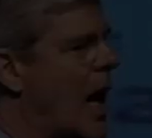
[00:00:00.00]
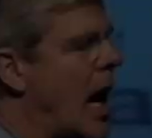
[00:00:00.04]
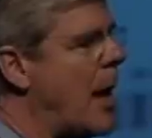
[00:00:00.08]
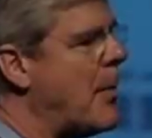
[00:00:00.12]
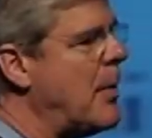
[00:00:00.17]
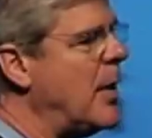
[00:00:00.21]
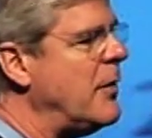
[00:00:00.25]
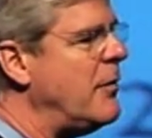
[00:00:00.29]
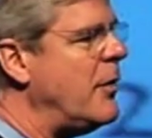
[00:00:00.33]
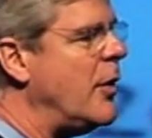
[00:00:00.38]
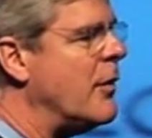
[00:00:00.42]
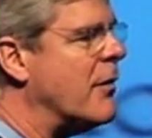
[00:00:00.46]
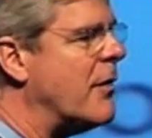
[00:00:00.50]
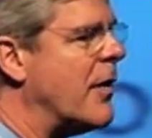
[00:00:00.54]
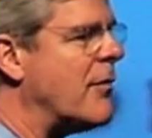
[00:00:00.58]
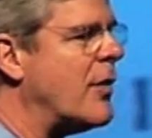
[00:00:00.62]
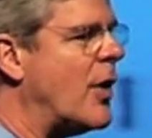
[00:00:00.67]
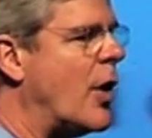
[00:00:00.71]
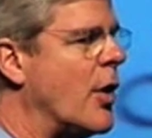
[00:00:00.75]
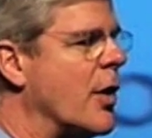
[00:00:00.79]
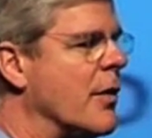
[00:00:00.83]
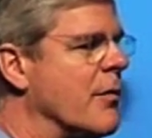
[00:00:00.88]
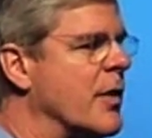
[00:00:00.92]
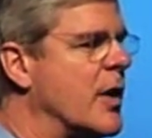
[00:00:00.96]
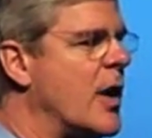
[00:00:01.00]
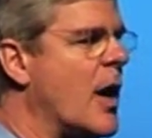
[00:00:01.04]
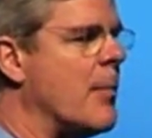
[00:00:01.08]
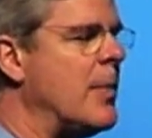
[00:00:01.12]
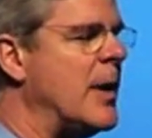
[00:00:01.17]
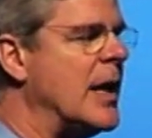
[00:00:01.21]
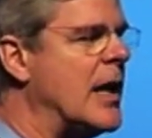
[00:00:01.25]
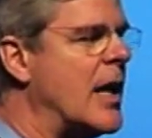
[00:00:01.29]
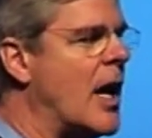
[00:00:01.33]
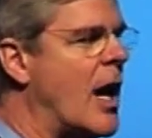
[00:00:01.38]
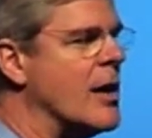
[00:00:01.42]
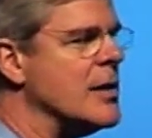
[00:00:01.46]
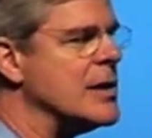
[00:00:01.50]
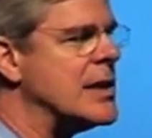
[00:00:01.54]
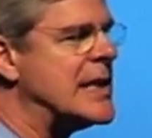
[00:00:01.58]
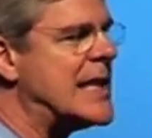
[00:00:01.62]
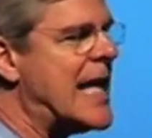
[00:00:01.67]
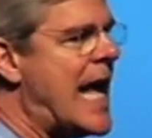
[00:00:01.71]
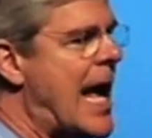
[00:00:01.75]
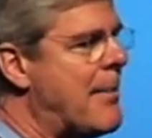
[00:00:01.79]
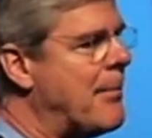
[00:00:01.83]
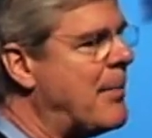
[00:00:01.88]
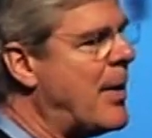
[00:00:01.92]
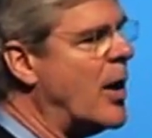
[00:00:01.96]
How many of you have ever heard of a company called
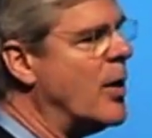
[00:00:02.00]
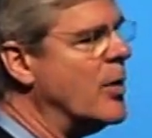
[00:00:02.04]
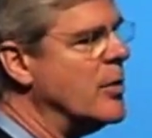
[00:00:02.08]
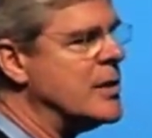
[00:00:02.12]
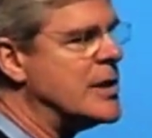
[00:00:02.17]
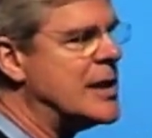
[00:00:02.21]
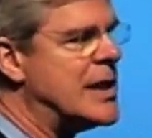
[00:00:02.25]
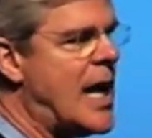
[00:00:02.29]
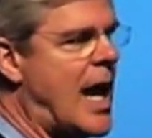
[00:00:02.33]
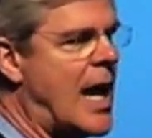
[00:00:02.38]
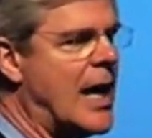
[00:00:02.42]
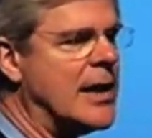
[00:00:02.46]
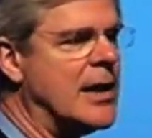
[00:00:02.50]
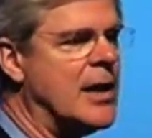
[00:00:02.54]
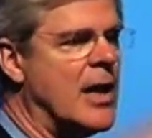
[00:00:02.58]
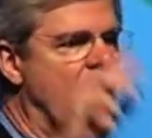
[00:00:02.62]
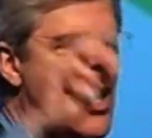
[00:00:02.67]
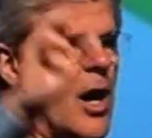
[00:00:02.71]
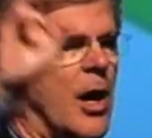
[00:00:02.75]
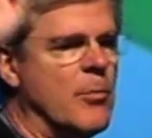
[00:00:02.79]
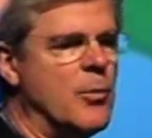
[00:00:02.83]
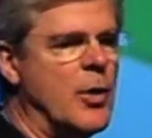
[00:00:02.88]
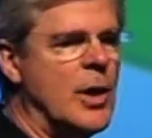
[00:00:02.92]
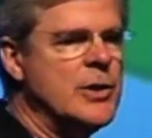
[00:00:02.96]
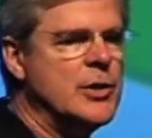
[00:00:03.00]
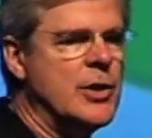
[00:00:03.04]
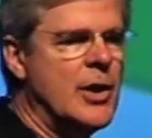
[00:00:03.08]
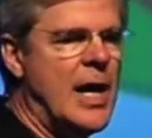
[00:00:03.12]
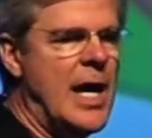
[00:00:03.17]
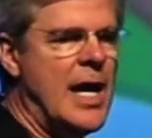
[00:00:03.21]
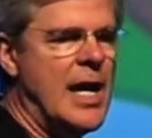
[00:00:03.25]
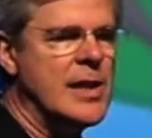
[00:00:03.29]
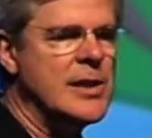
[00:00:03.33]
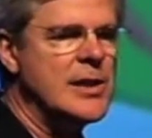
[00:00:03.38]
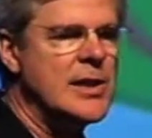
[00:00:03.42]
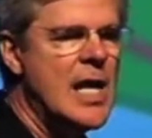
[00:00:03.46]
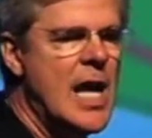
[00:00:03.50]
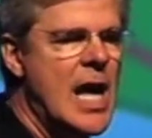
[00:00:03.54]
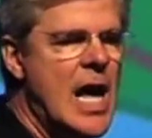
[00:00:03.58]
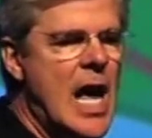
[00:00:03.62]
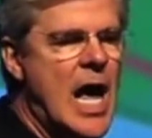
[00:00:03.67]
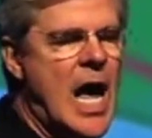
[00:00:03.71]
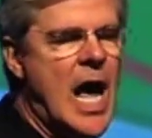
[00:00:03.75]
Zappos.com? Raise your hands.